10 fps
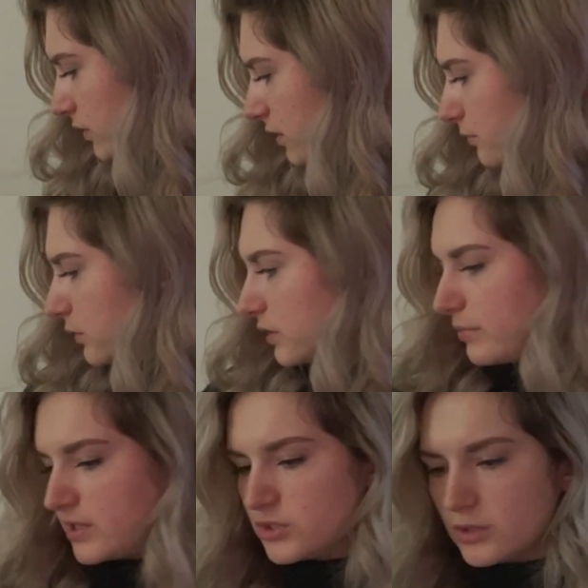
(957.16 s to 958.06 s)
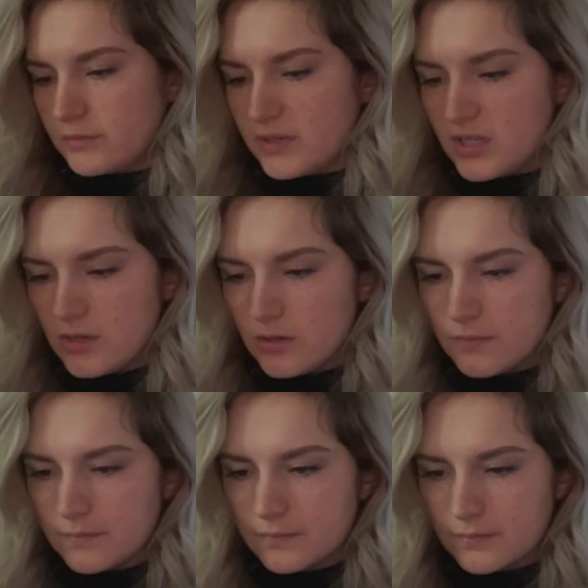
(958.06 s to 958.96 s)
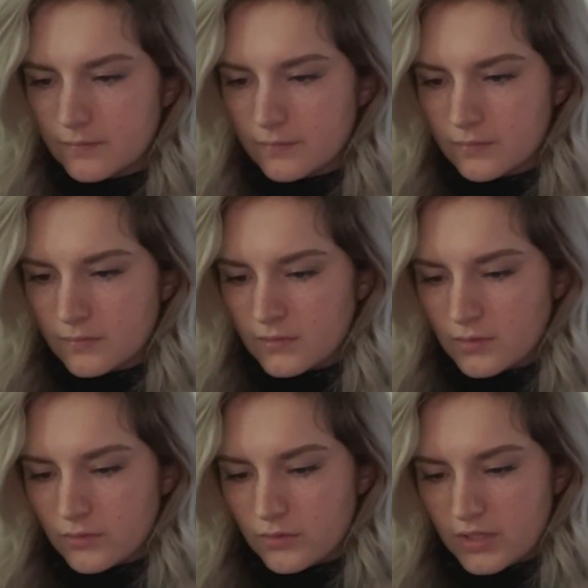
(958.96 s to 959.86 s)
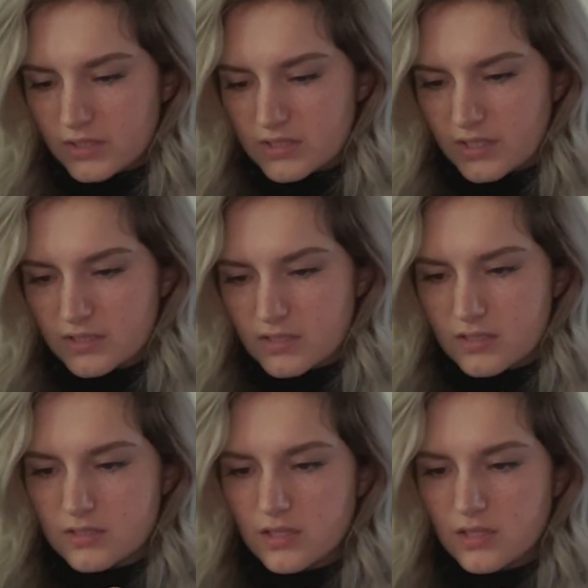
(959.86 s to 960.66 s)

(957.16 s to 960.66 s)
We can put the pendulum in here. It's nice and